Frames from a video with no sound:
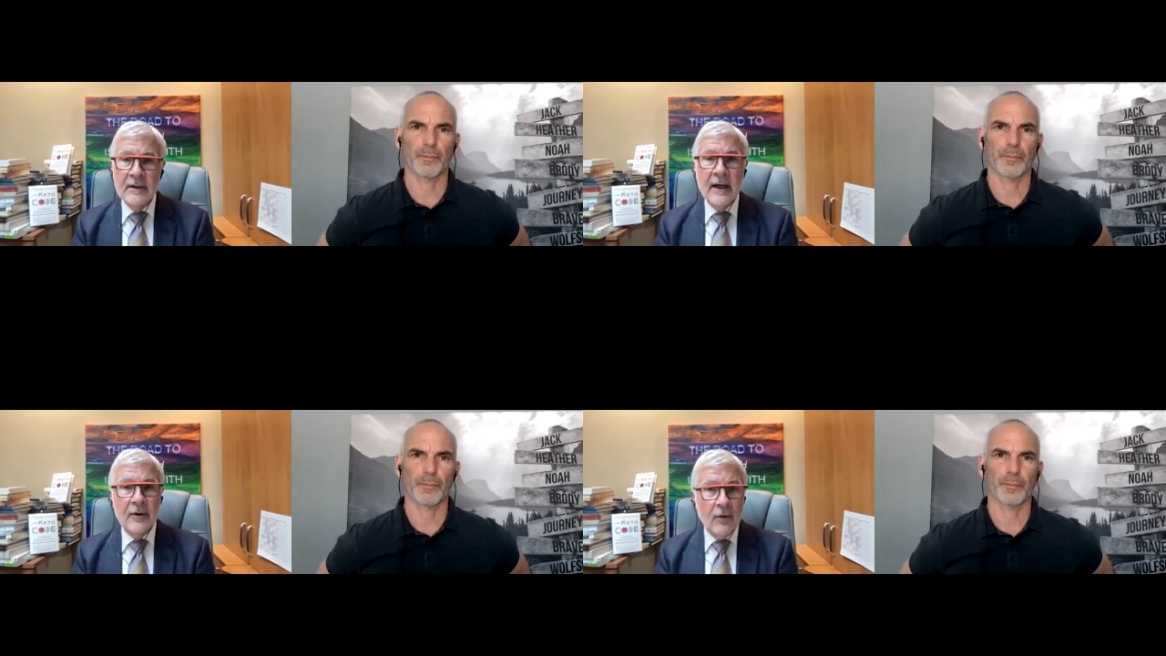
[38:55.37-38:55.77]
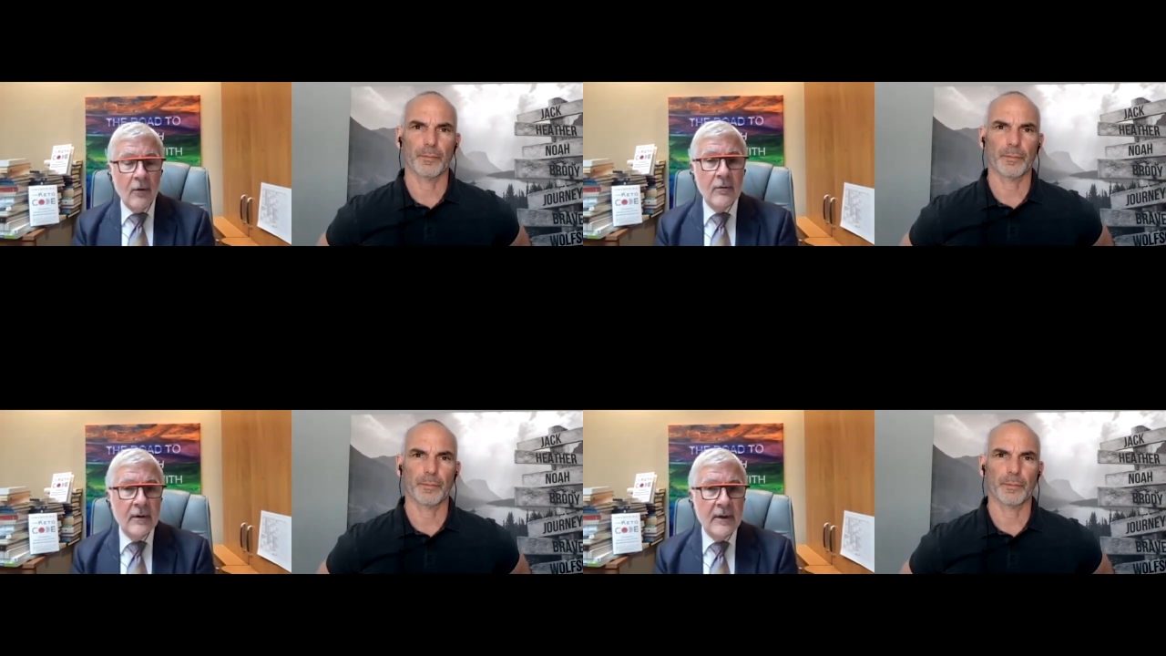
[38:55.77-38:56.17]
Speaker 1: not
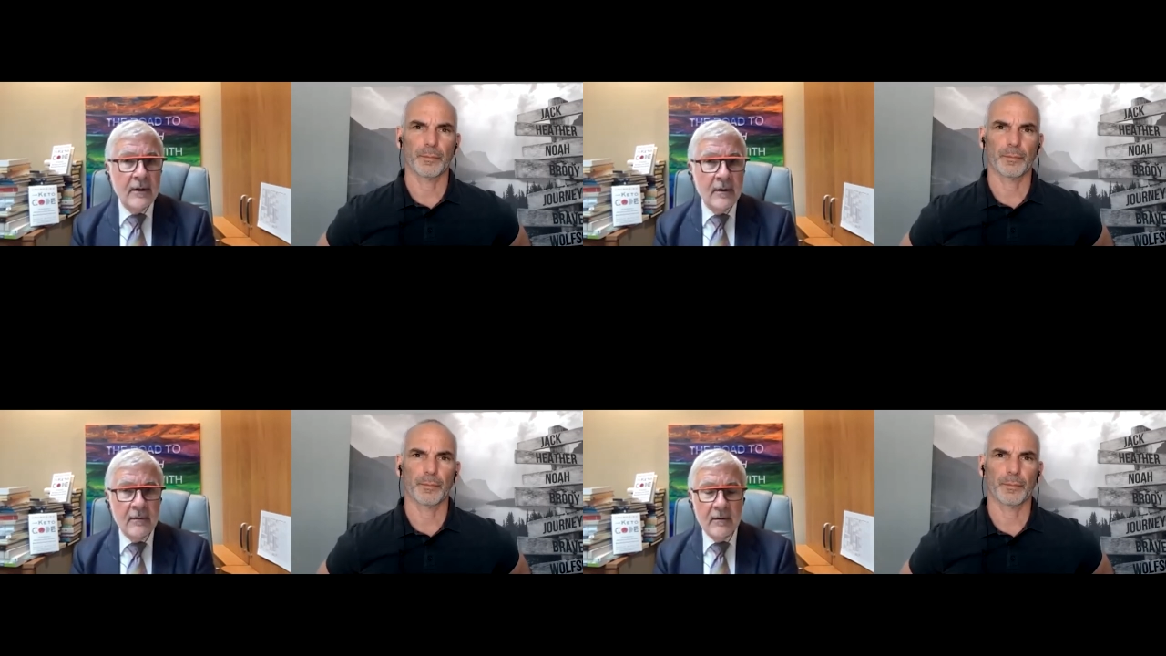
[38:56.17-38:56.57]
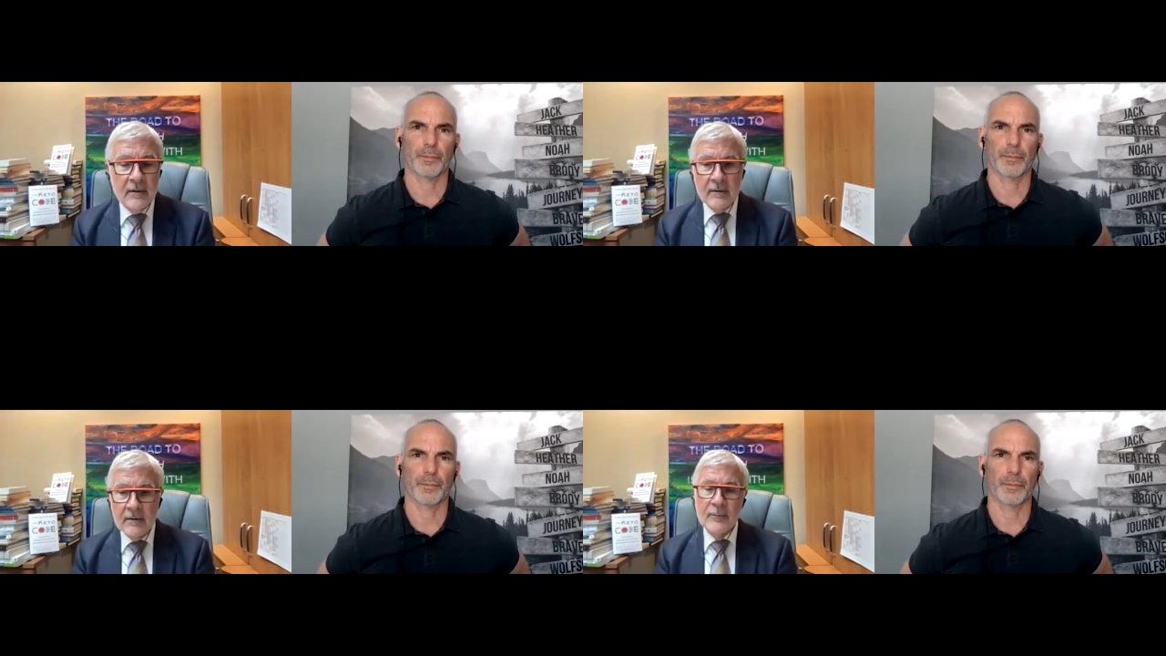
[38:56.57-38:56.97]
only uh,
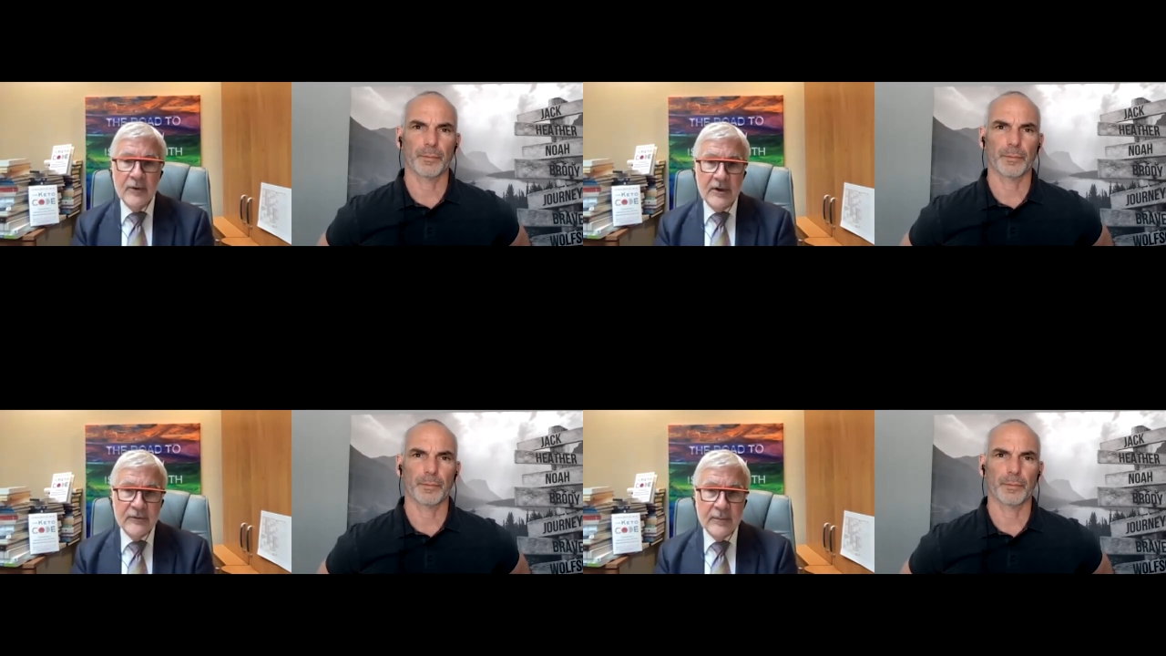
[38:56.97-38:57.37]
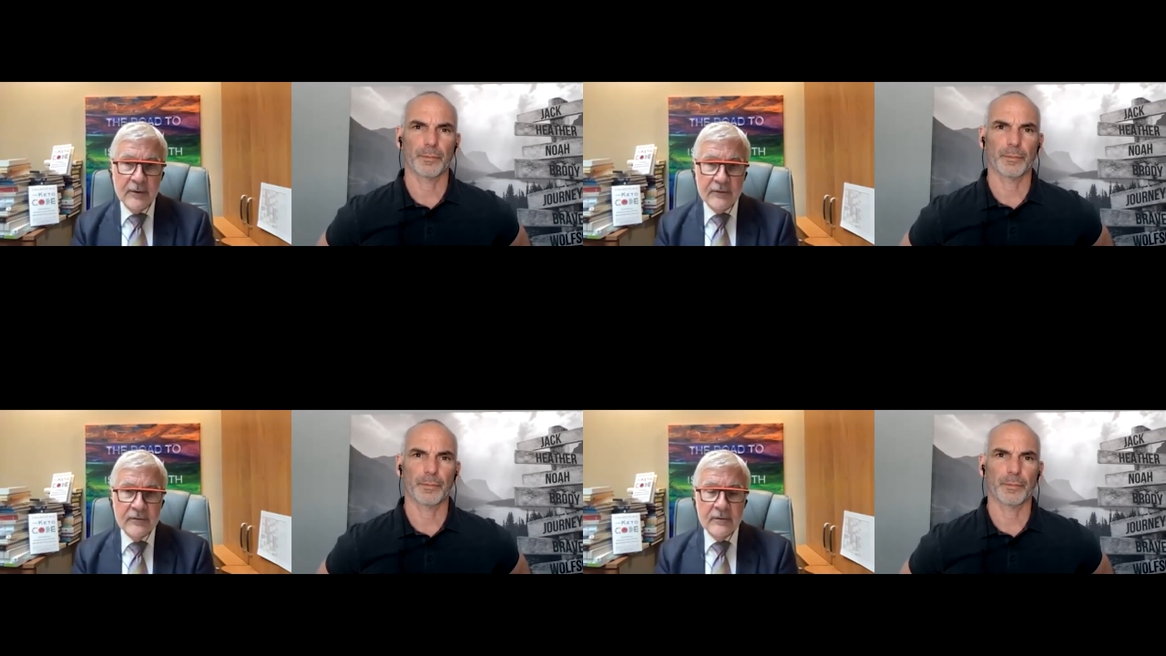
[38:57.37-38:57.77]
are
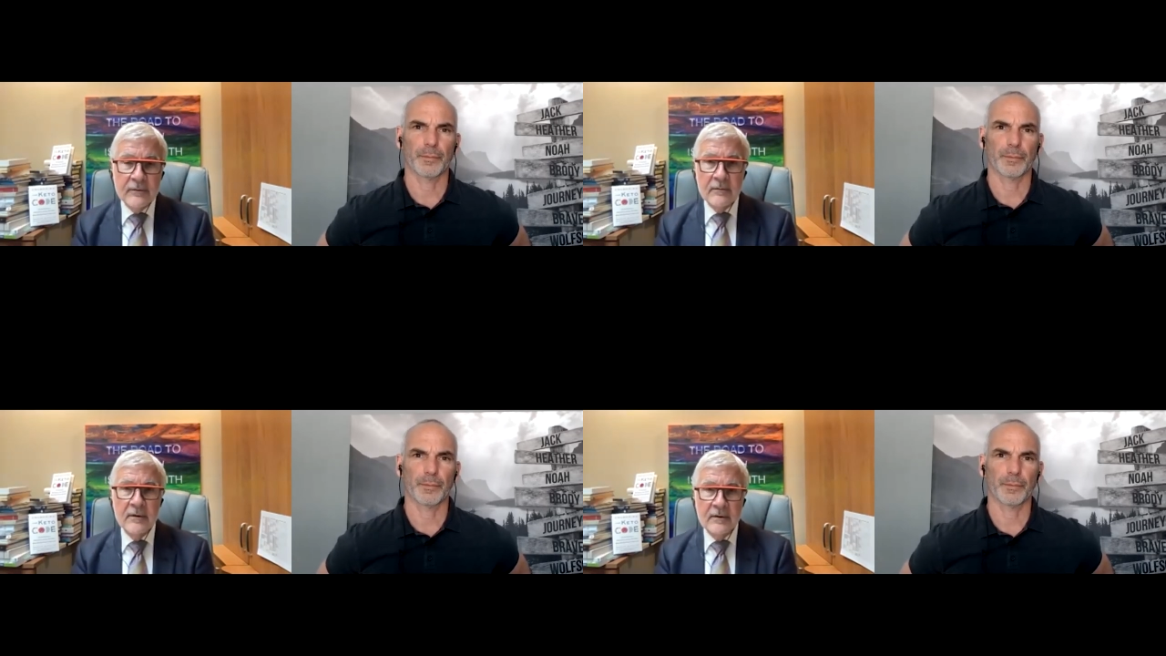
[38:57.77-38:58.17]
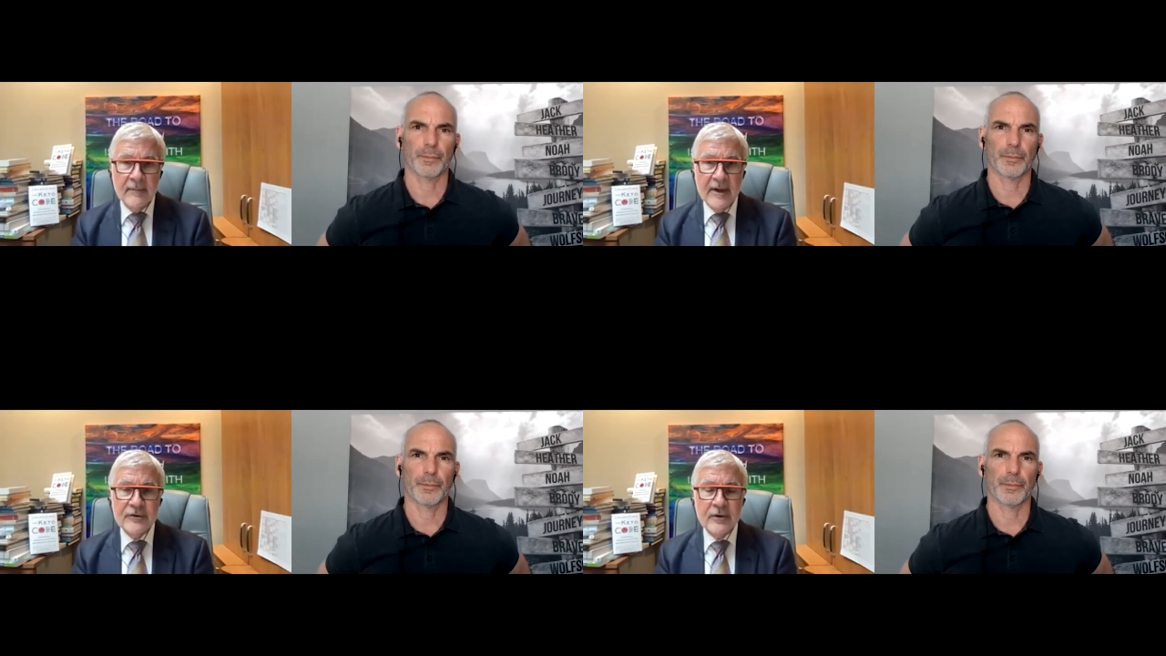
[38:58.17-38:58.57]
predisposed to uh,
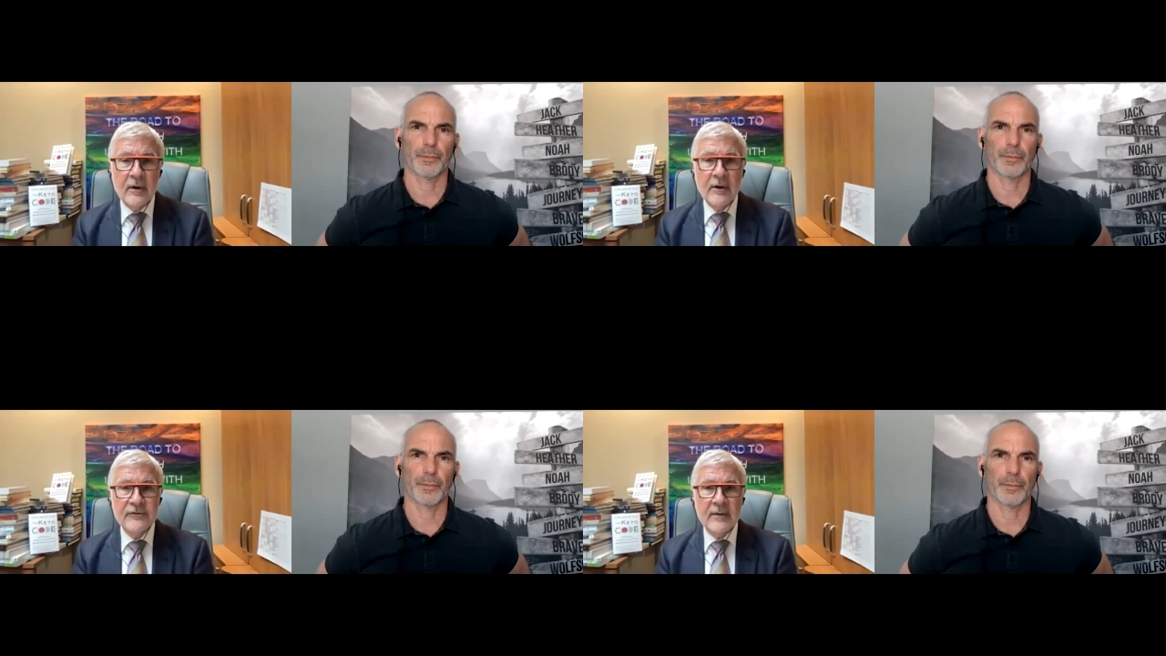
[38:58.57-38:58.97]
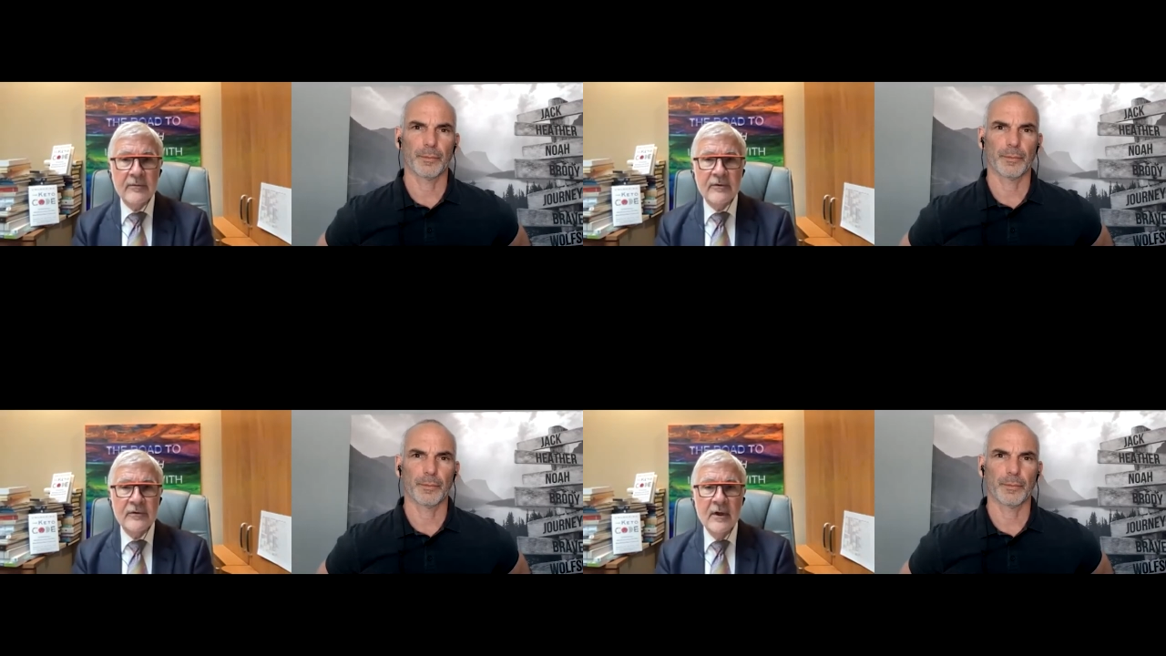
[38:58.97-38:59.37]
dementia,
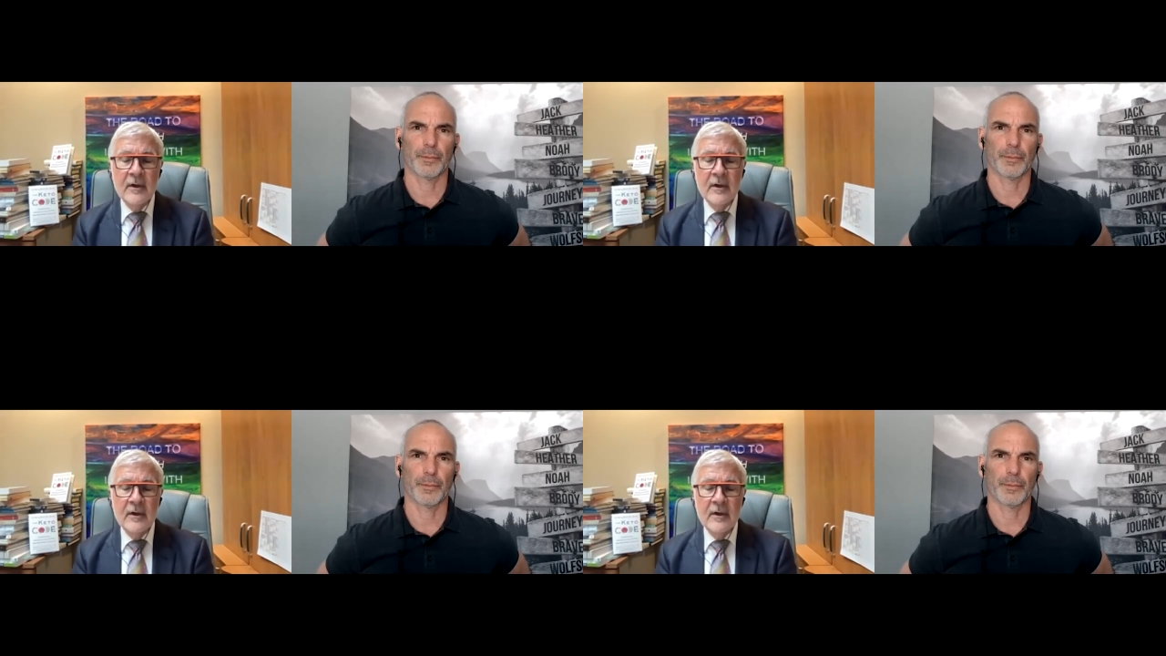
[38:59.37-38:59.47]
Alzheimer's,